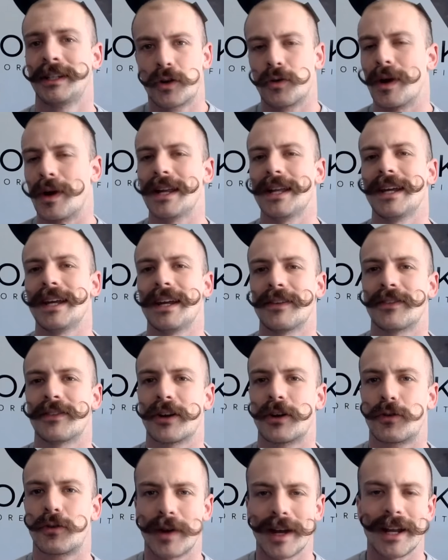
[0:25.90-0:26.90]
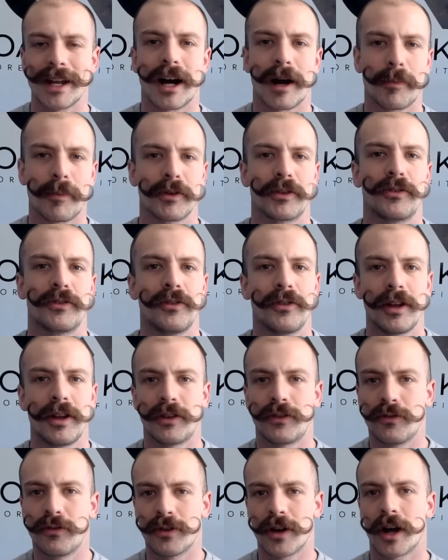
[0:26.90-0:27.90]
grading is a great opportunity
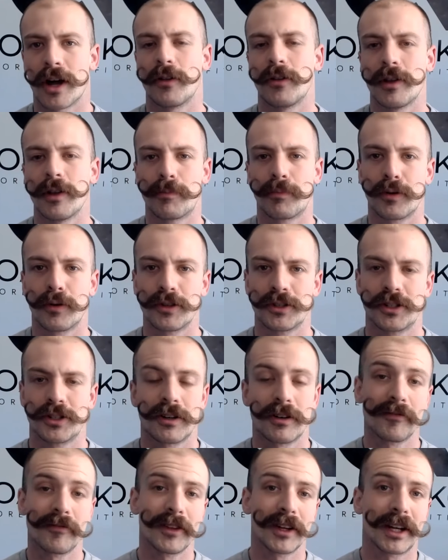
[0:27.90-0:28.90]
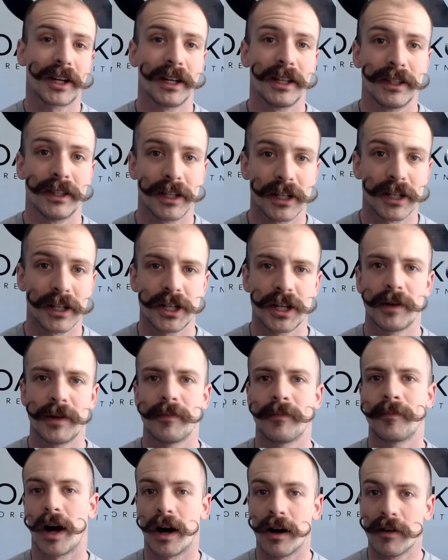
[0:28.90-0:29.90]
to not only preserve the condition
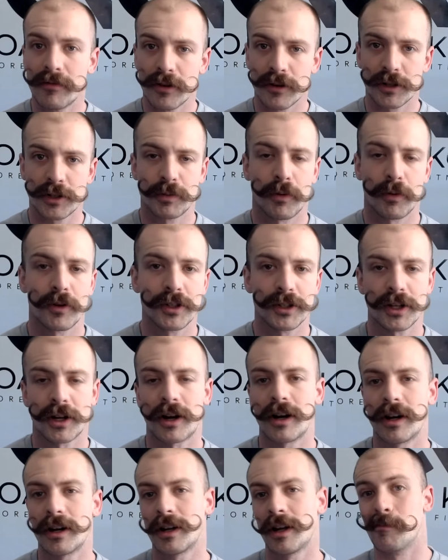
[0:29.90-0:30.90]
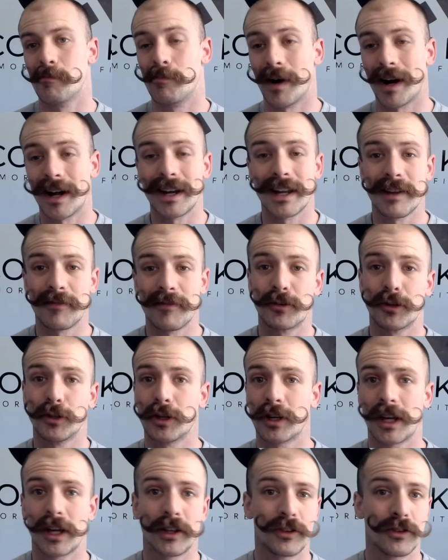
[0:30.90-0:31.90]
of your sports card, but if you're
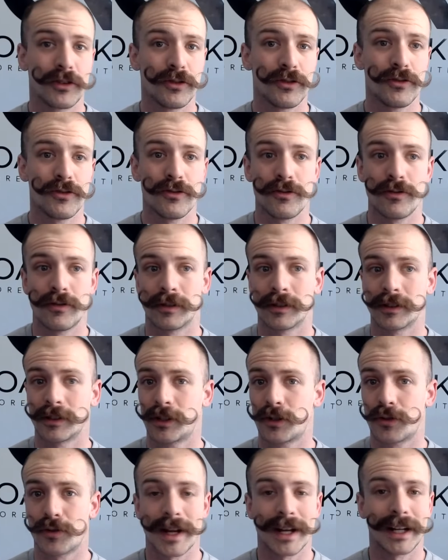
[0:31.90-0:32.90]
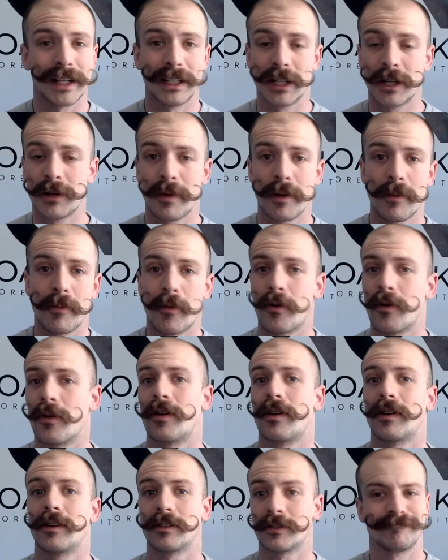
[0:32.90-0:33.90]
looking to create a little bit
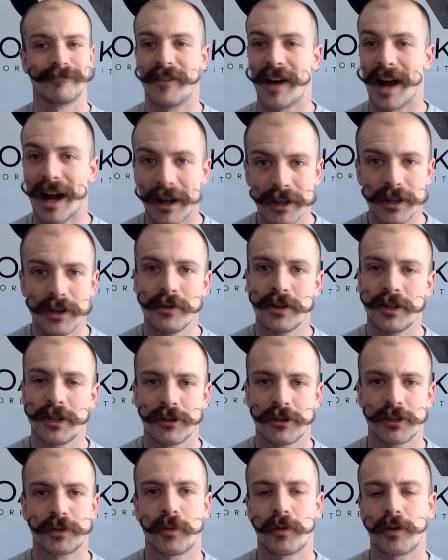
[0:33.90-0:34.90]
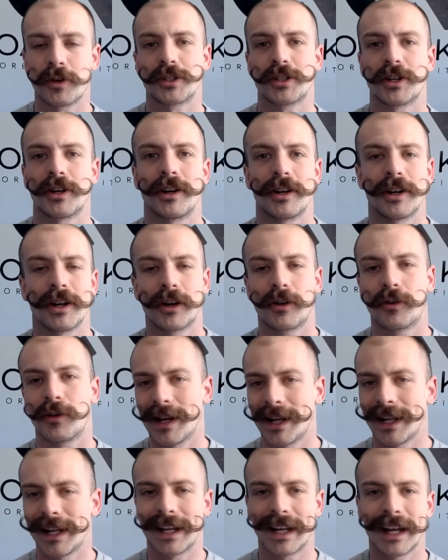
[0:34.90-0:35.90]
more value in your sports card,
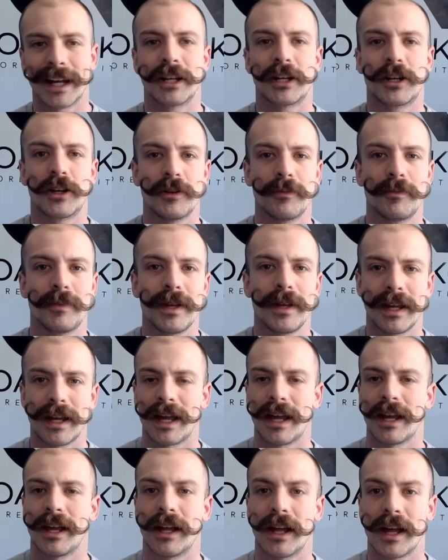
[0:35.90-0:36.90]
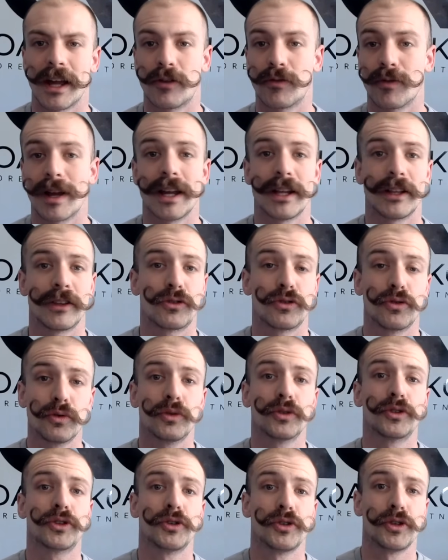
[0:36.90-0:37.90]
grading again could be a great
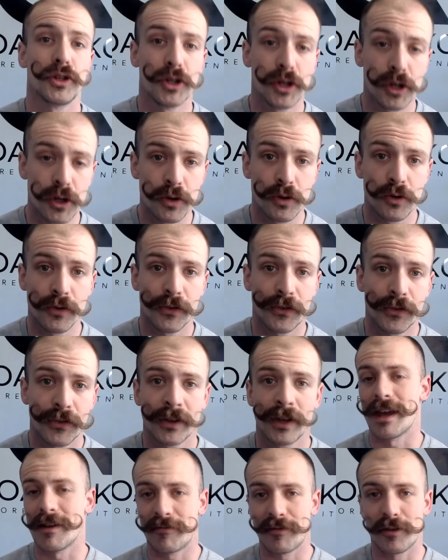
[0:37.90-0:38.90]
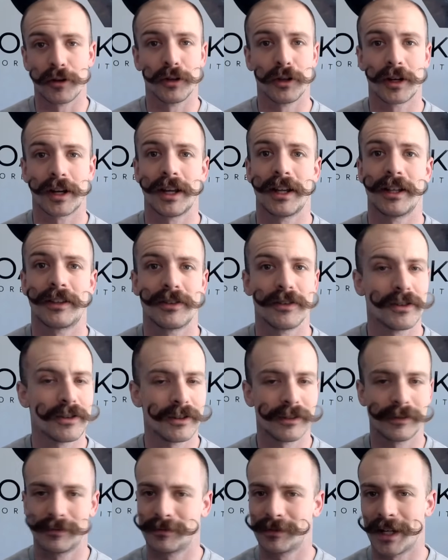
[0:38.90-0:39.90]
tool to use if you're looking
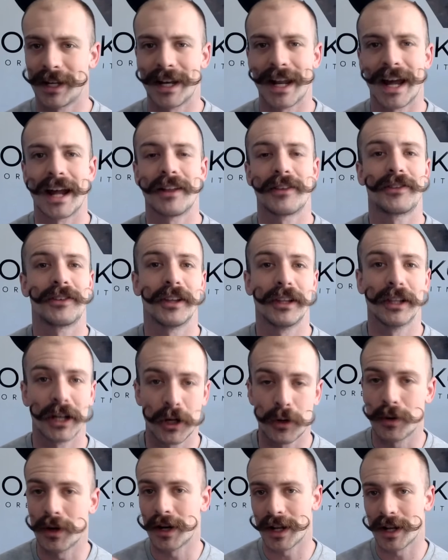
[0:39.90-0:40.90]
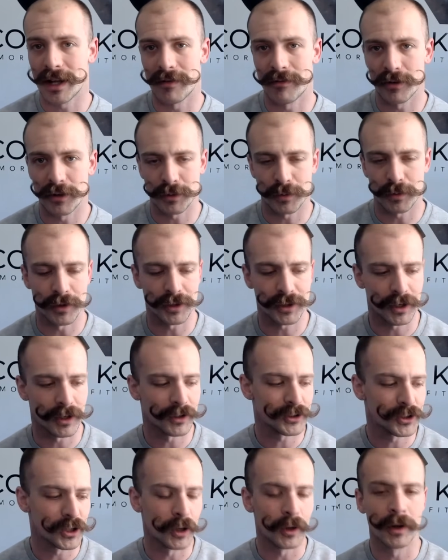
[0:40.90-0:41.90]
to enhance the liquidity of your sports card.
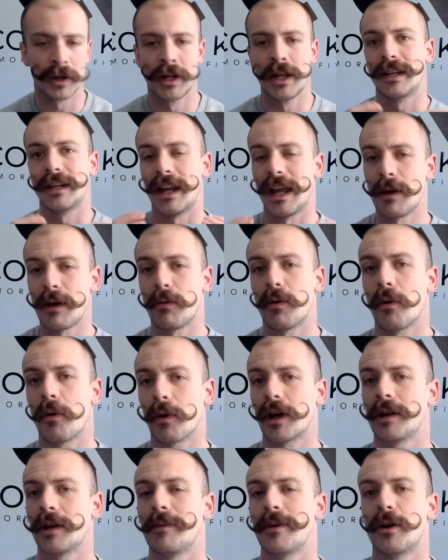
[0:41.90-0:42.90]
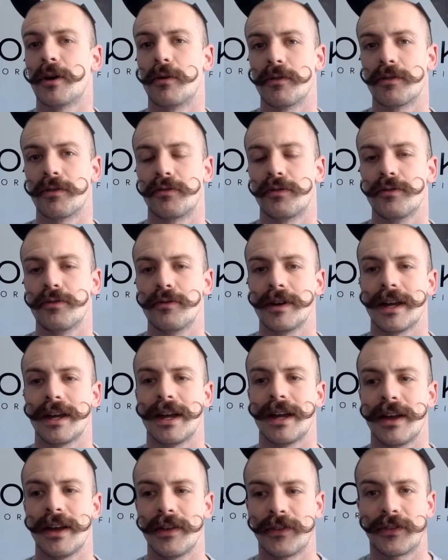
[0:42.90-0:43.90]
So today what we're going to be going through
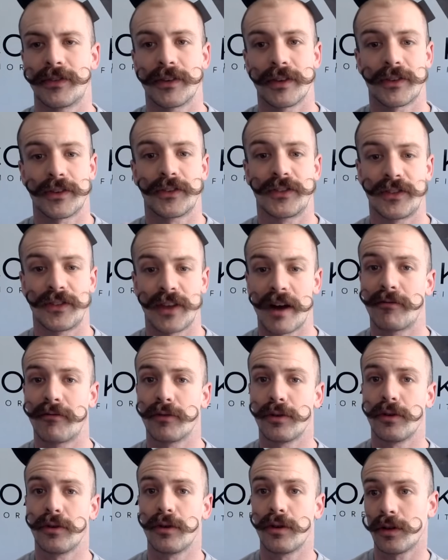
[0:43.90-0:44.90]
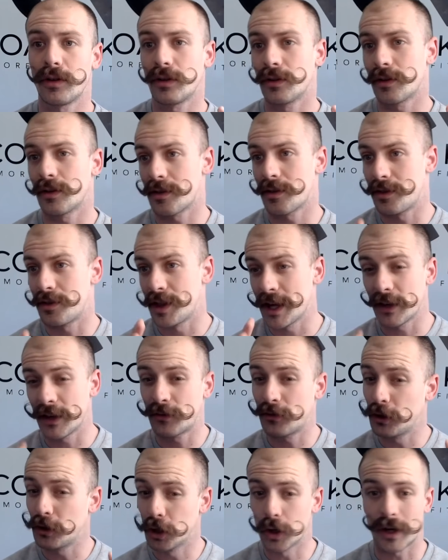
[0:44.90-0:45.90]
is several things
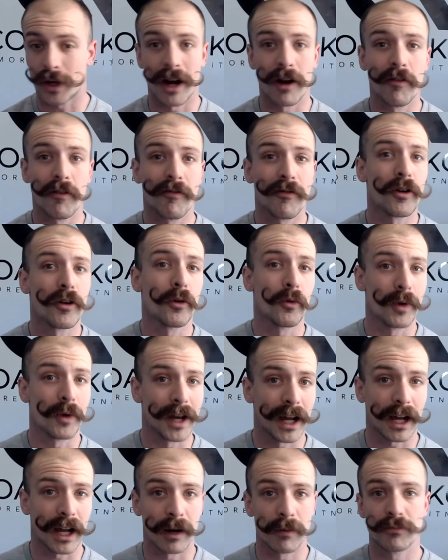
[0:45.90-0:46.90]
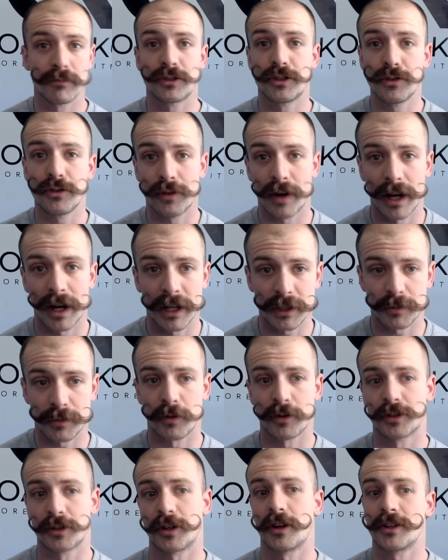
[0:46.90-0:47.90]
to look out for when it comes to grading
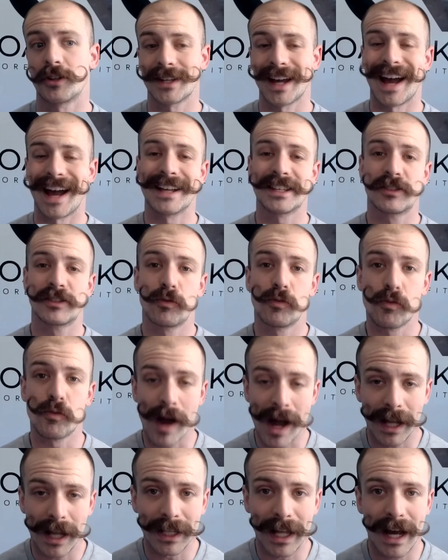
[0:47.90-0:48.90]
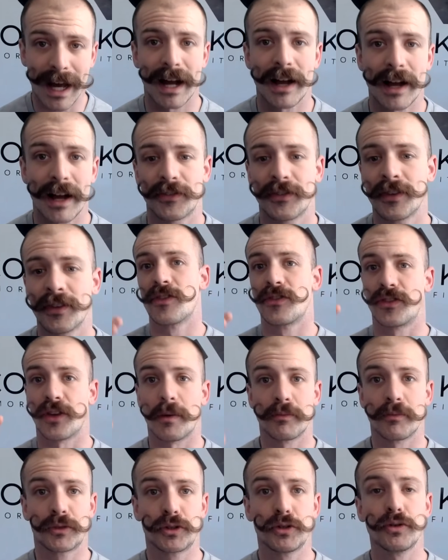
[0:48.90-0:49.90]
sports cards, as well as
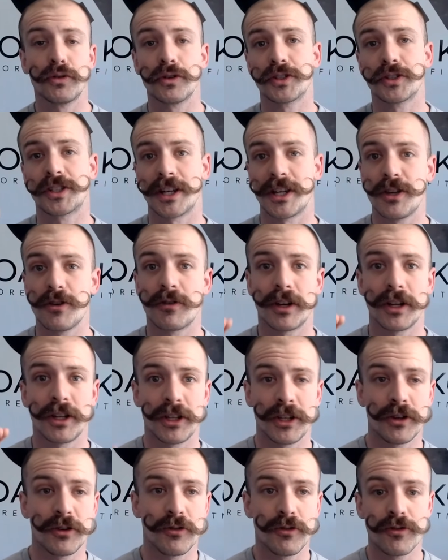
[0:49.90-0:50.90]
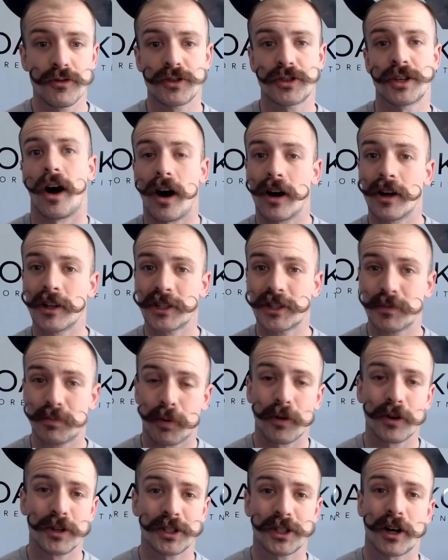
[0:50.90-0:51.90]
some tools that you can use on
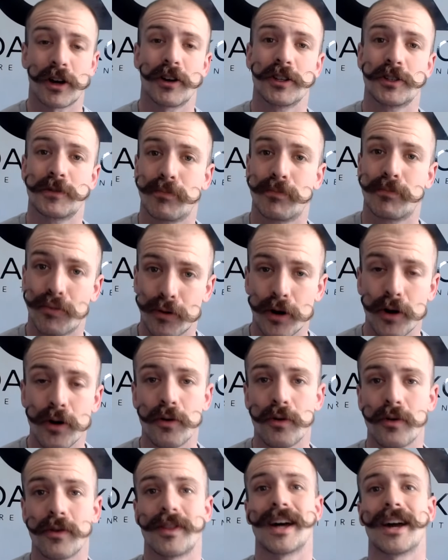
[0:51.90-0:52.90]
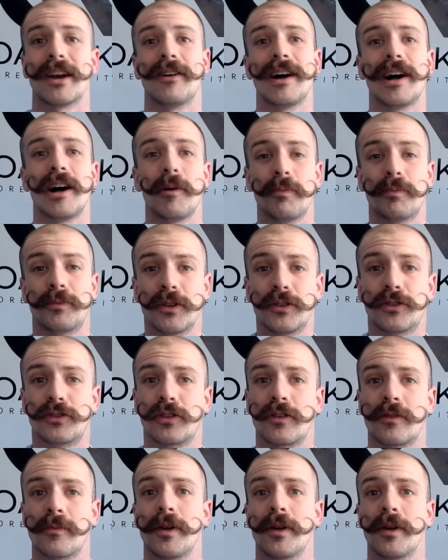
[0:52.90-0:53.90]
SportsCardsPro that'll help
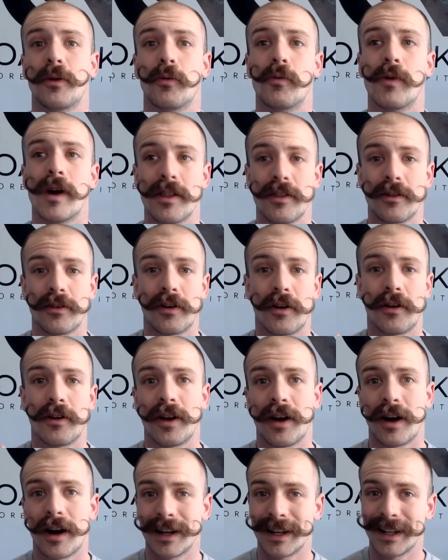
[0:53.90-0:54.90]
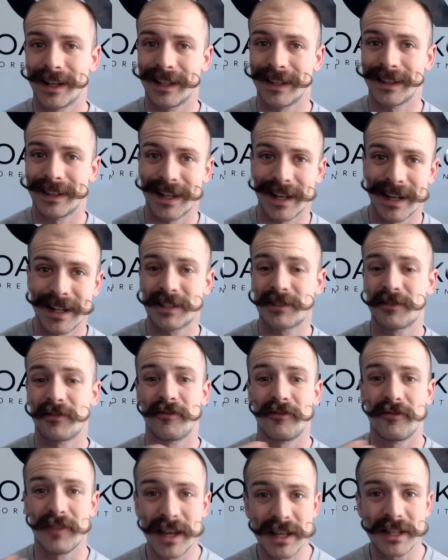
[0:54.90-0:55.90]
determine whether or not it's
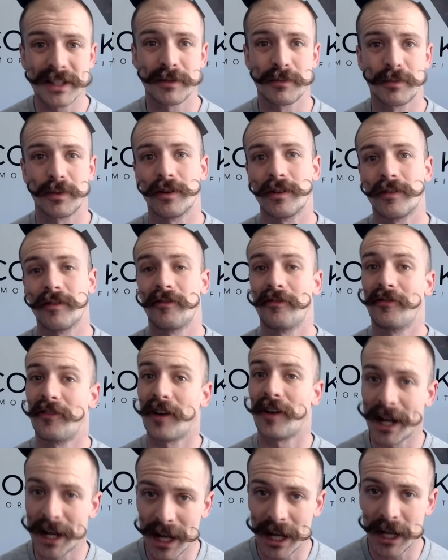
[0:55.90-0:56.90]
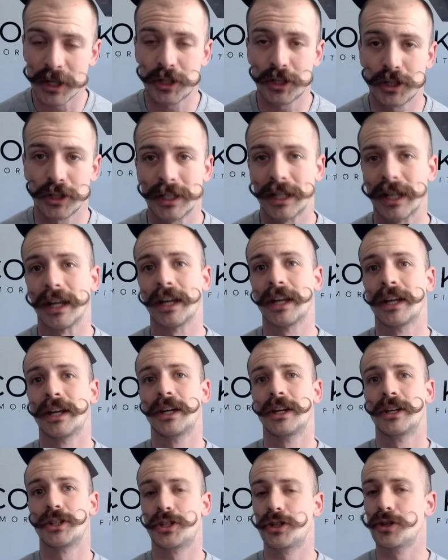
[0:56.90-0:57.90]
feasible financially
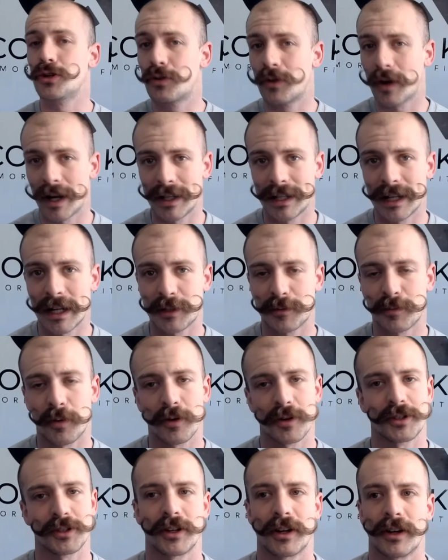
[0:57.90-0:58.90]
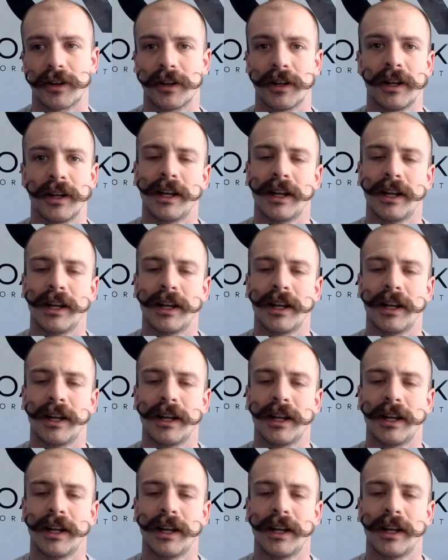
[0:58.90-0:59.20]
to grade that sports card.